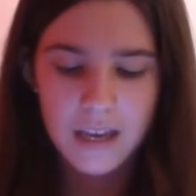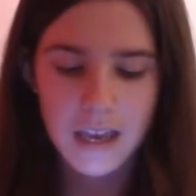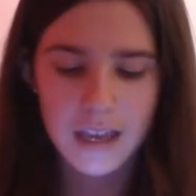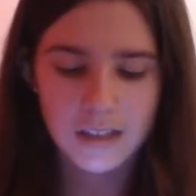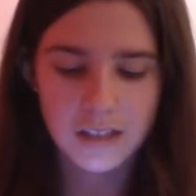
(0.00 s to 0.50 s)

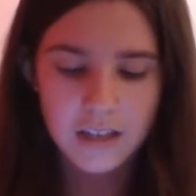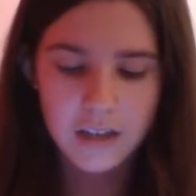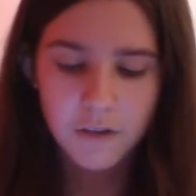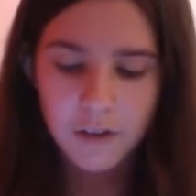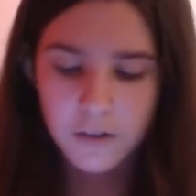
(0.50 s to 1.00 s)
And she said,
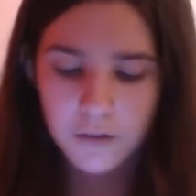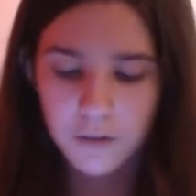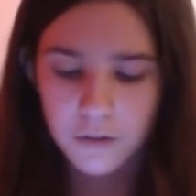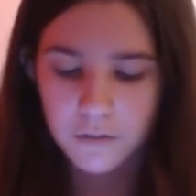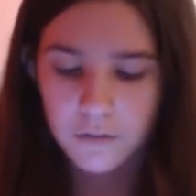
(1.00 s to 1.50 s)
who are
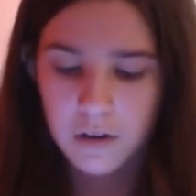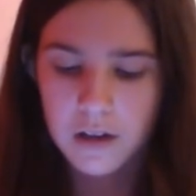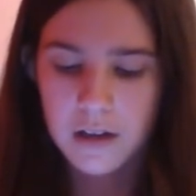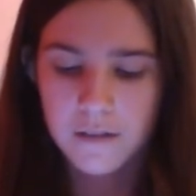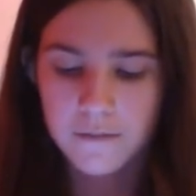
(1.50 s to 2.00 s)
your
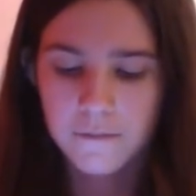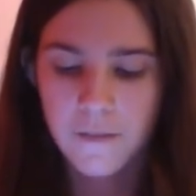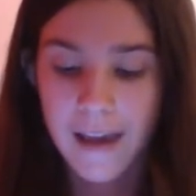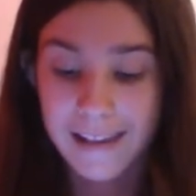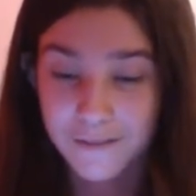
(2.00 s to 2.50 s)
three
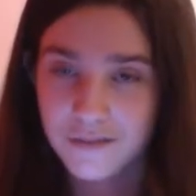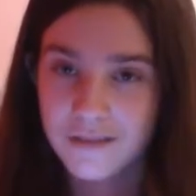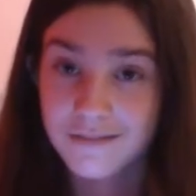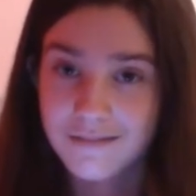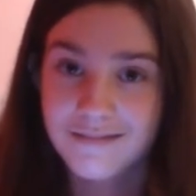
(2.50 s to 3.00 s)
fave
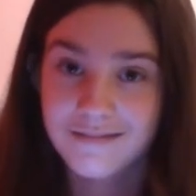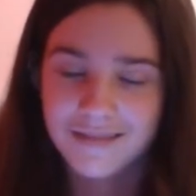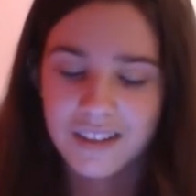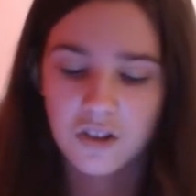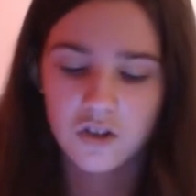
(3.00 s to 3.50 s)

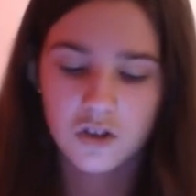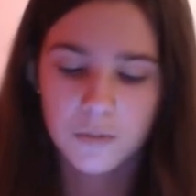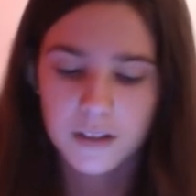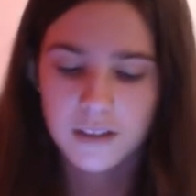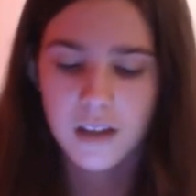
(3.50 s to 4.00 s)
YouTubers?